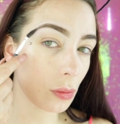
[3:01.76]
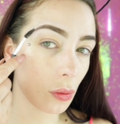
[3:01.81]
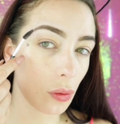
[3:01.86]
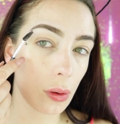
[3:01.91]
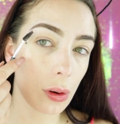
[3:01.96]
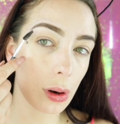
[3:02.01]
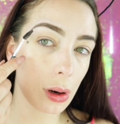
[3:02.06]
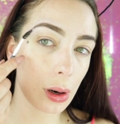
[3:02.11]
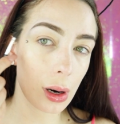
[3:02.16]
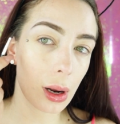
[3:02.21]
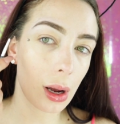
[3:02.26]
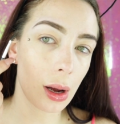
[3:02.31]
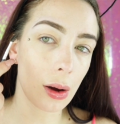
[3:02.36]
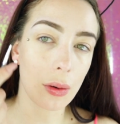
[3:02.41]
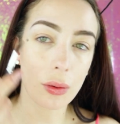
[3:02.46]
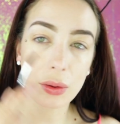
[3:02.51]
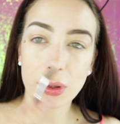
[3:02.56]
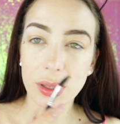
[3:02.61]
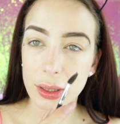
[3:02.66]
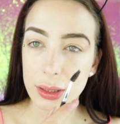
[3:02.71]
more
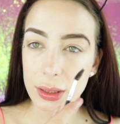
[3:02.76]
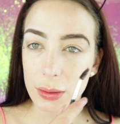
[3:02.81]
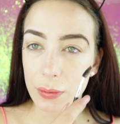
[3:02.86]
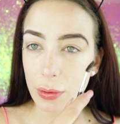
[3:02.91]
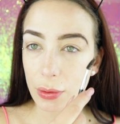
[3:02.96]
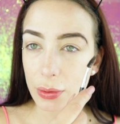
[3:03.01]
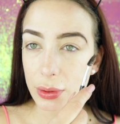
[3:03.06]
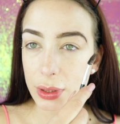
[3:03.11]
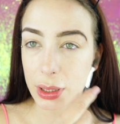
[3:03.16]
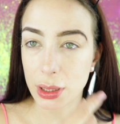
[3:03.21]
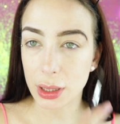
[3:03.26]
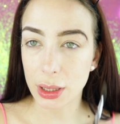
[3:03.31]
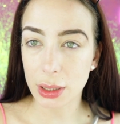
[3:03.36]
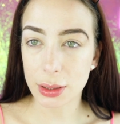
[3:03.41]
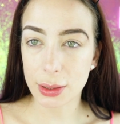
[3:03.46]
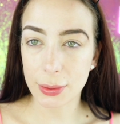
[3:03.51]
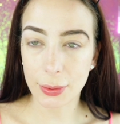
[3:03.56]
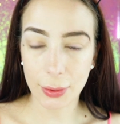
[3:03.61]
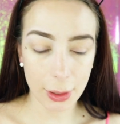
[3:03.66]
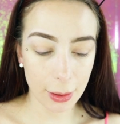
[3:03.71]
out as opposed to
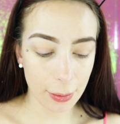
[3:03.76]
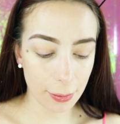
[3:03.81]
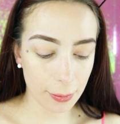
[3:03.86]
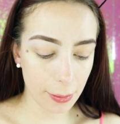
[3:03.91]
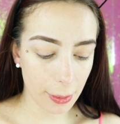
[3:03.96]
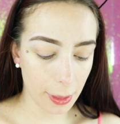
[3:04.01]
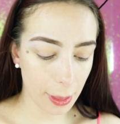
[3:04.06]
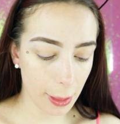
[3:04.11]
this one,